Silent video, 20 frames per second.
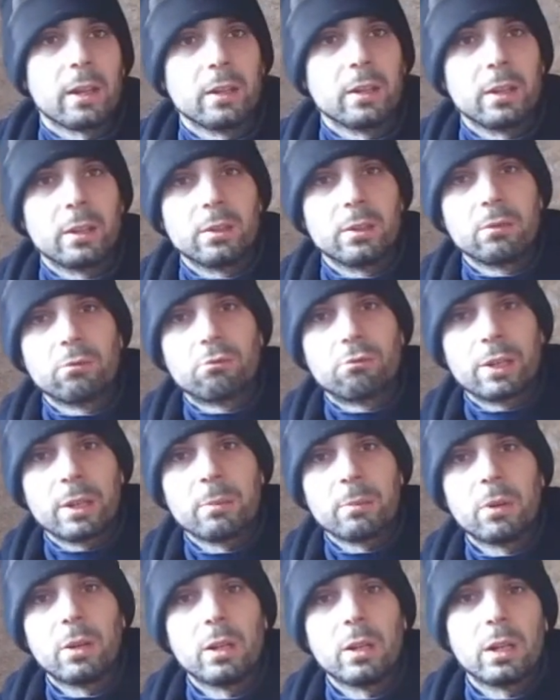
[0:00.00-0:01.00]
little
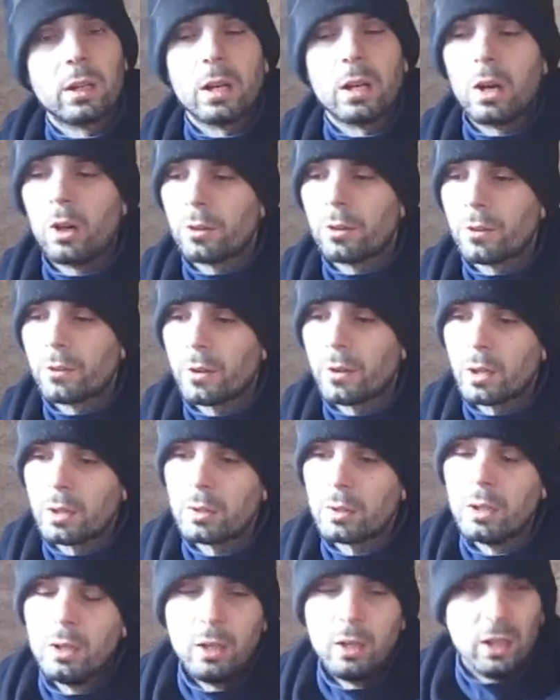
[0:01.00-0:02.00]
rim on the
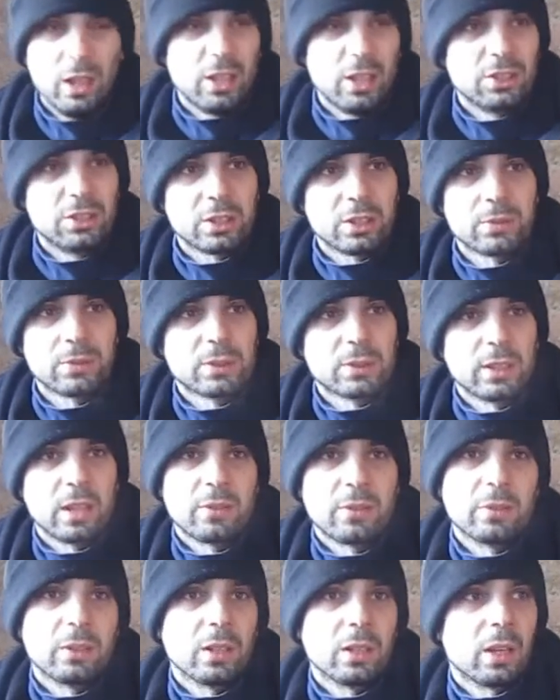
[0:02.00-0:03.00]
side, just for
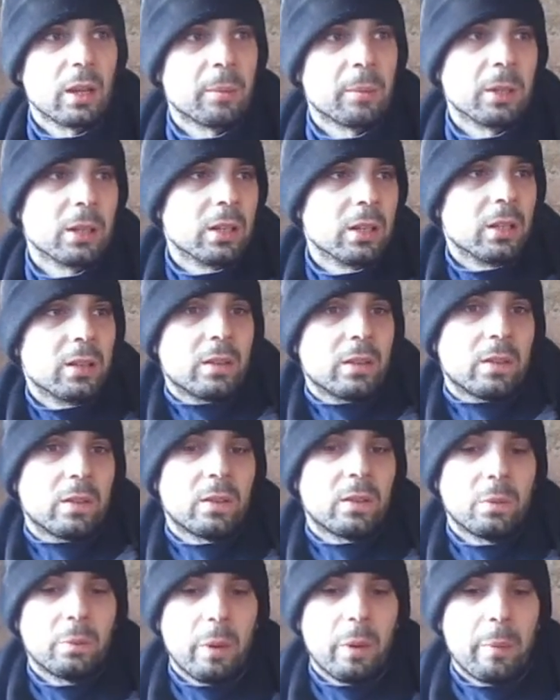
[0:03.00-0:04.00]
safety. I mean,
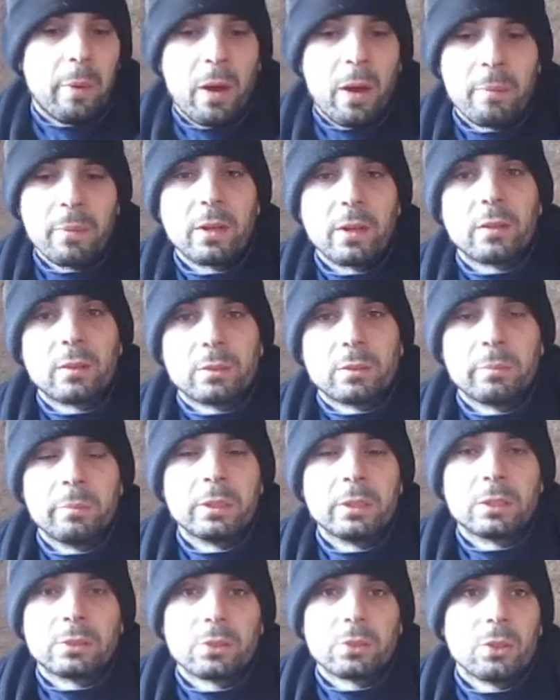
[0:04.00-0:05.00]
it's about a
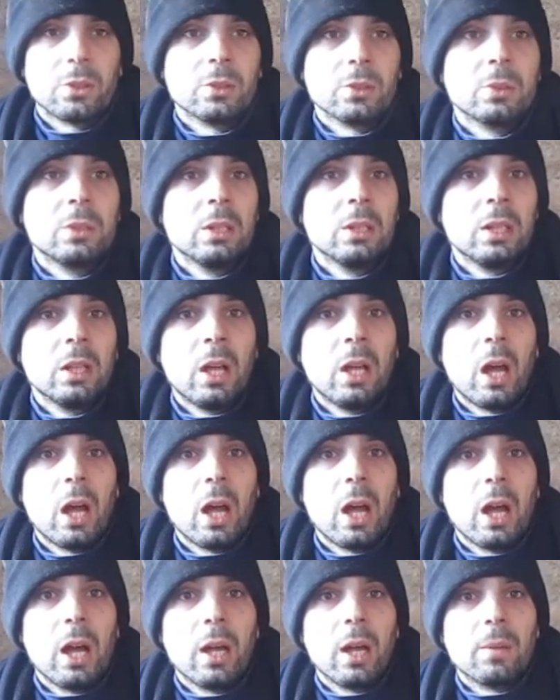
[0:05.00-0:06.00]
meter tall,
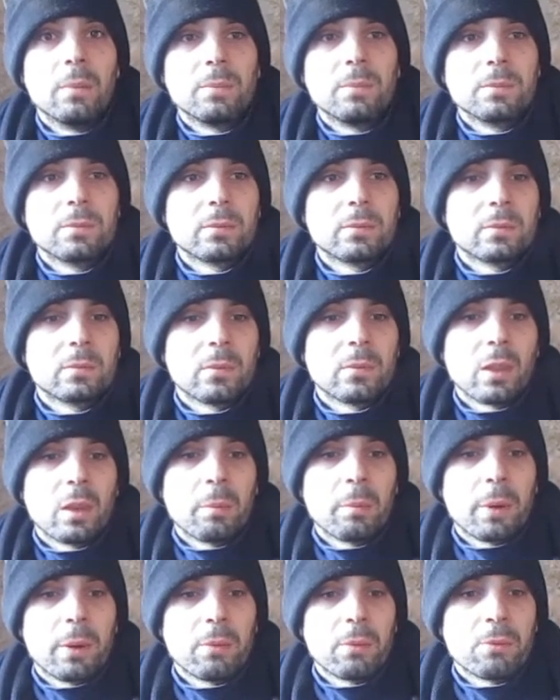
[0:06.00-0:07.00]

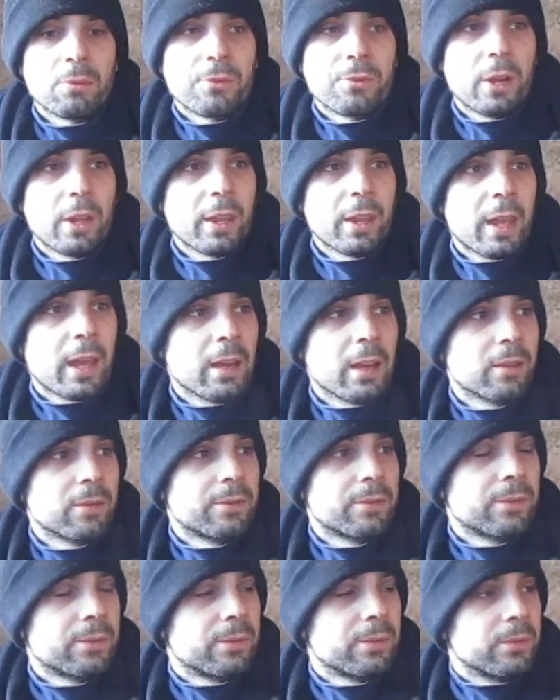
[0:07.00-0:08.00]
but would rather
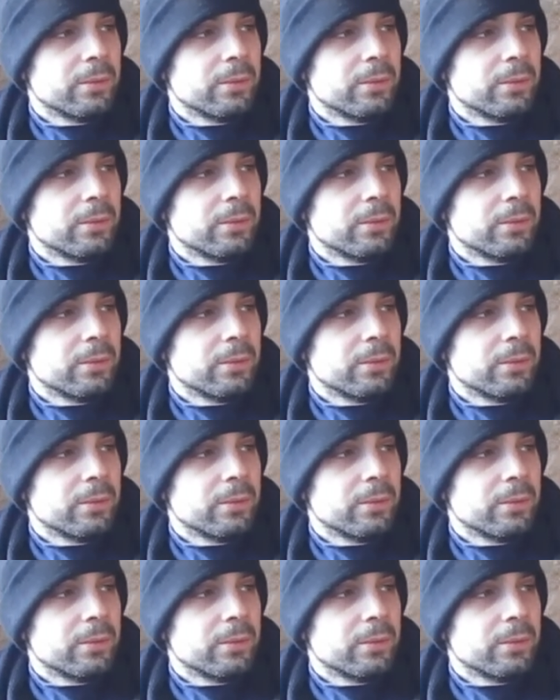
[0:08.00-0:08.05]
have